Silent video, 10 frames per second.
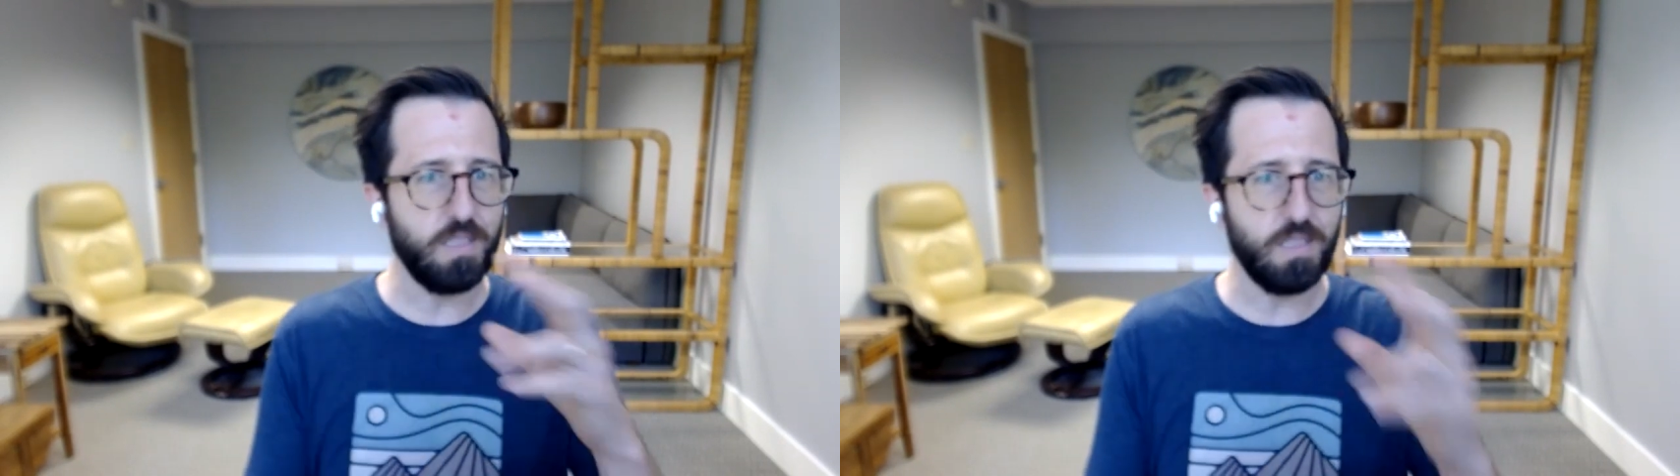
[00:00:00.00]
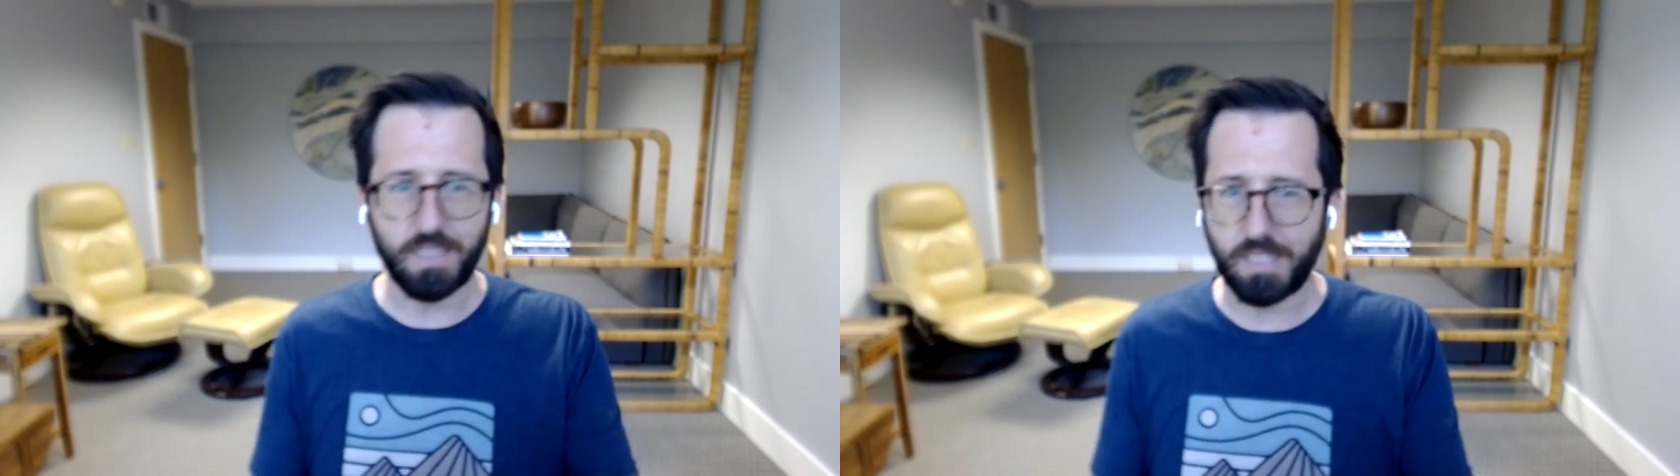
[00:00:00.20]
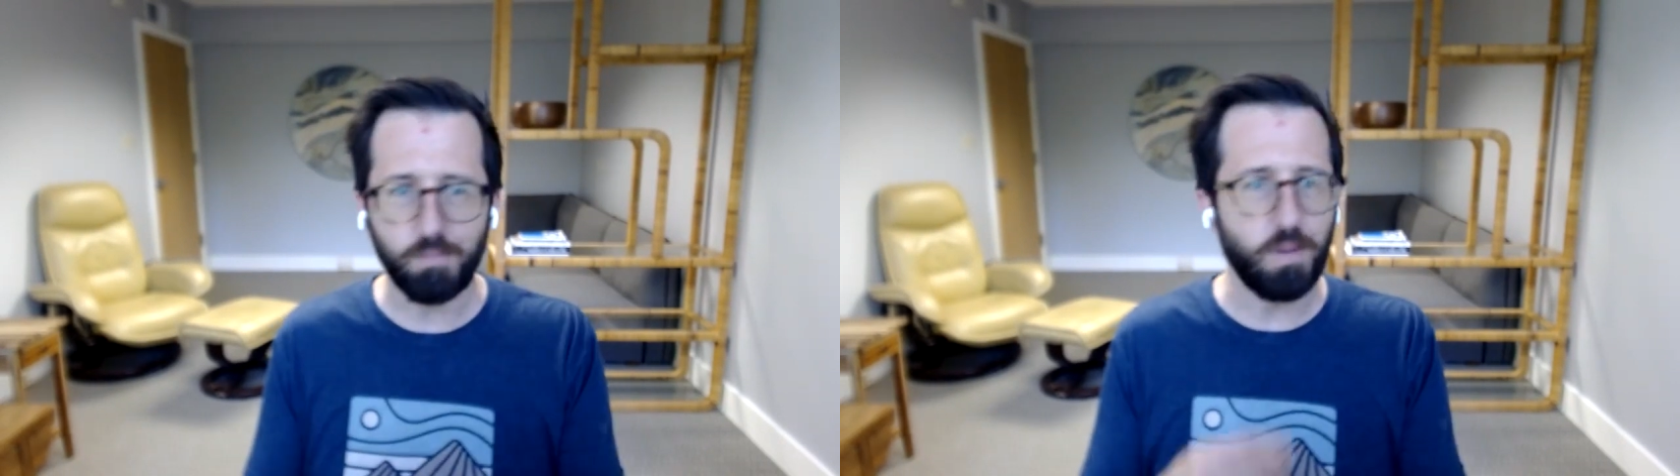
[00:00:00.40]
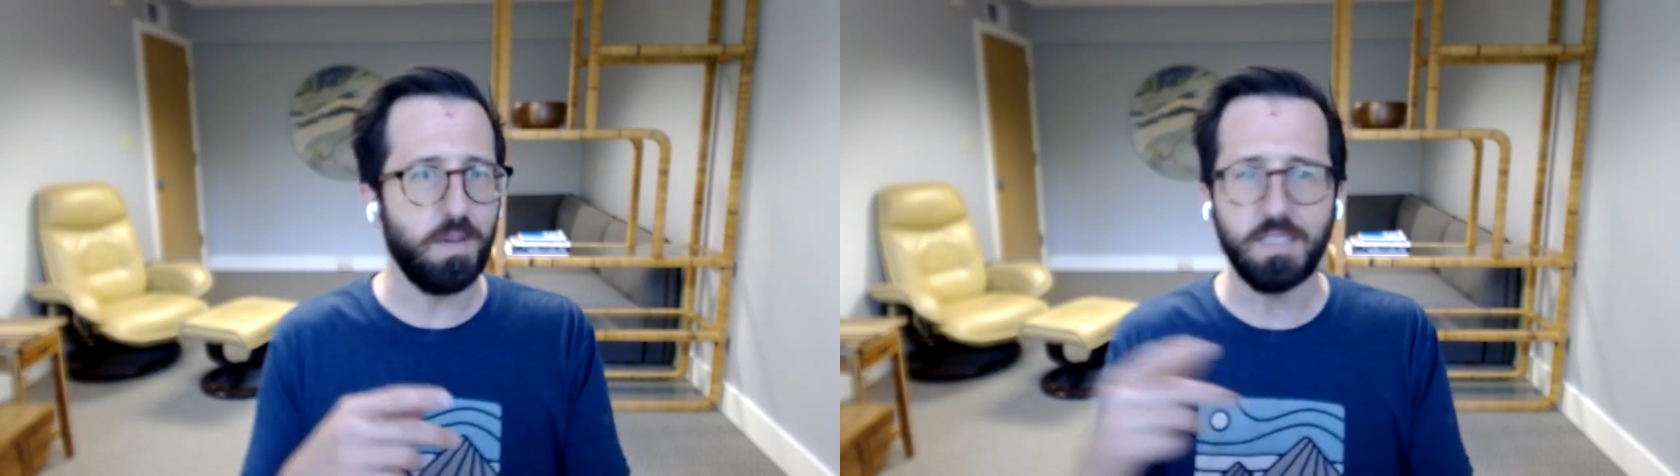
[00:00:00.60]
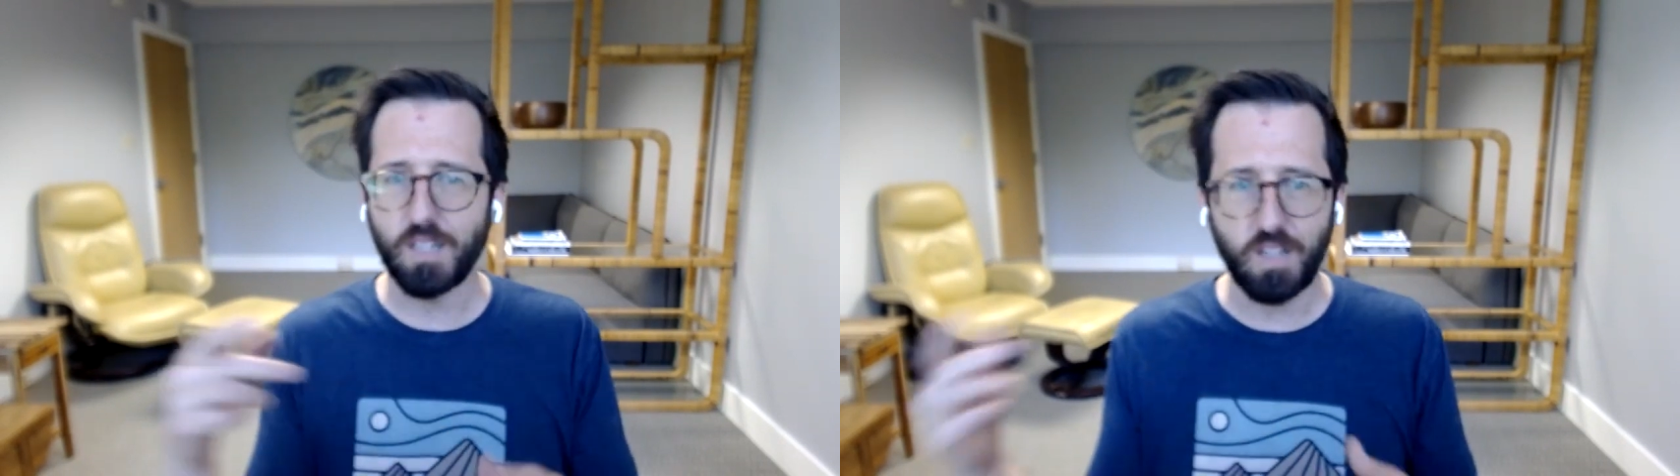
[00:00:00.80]
the time we
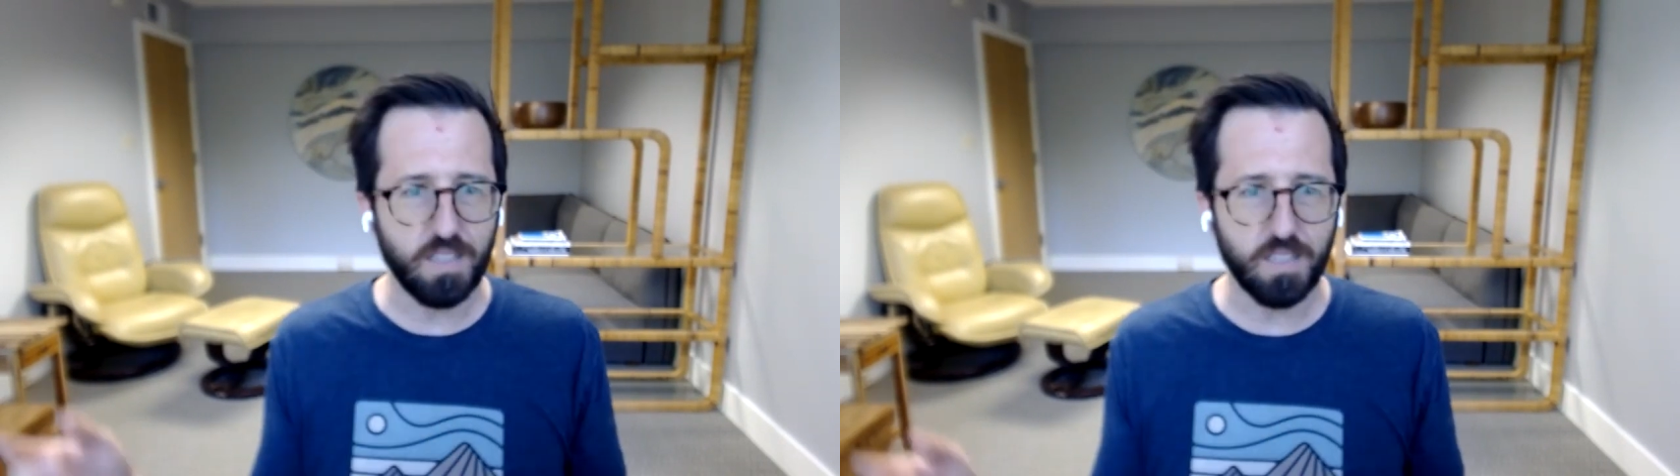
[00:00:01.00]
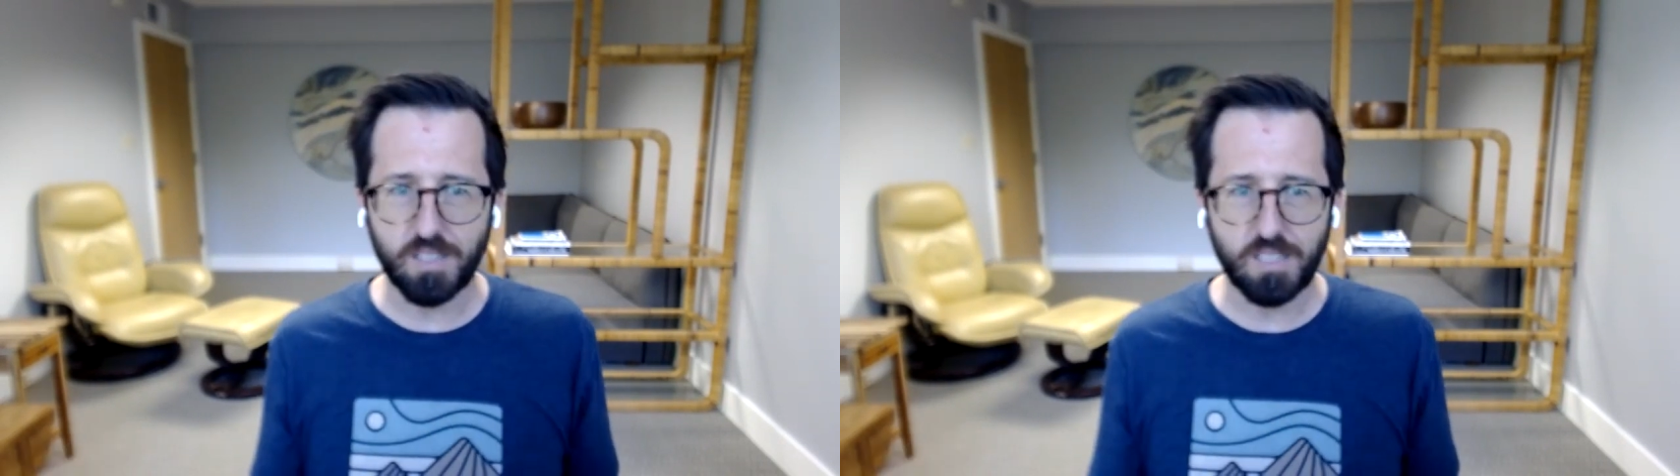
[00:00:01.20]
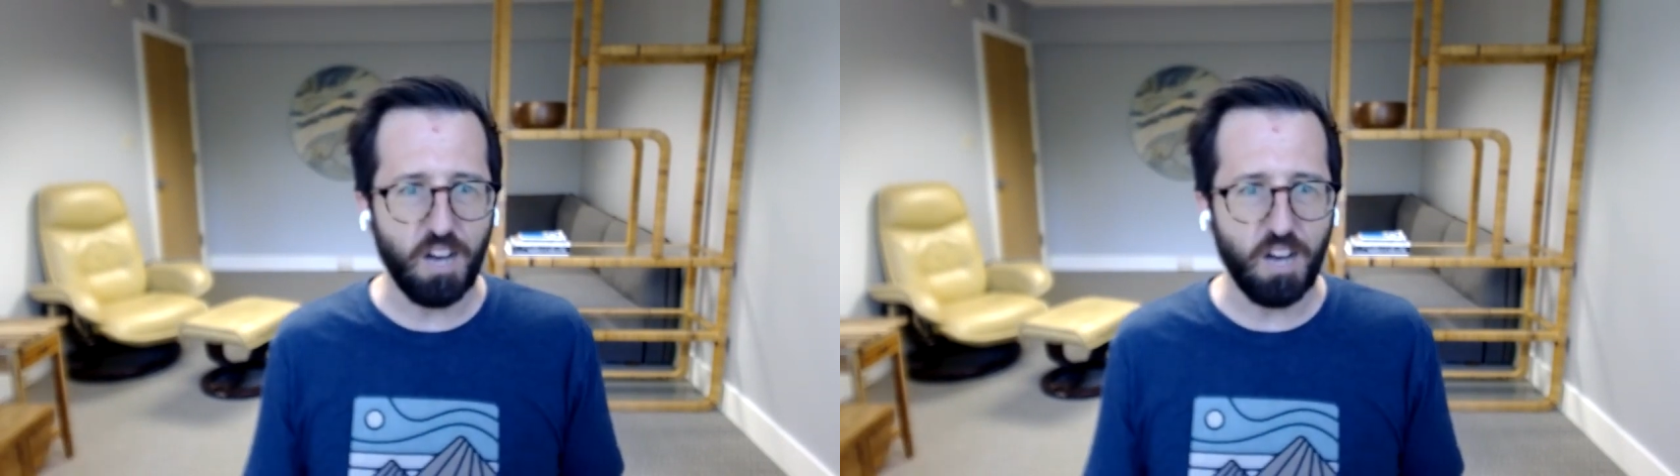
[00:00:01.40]
like implemented